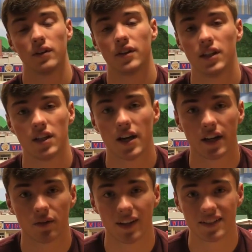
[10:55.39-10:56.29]
the
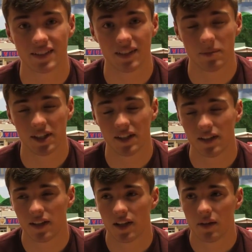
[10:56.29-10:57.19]
Crescent Limited,
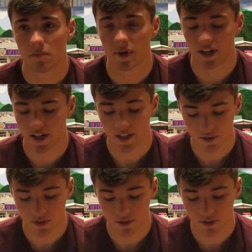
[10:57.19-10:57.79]
but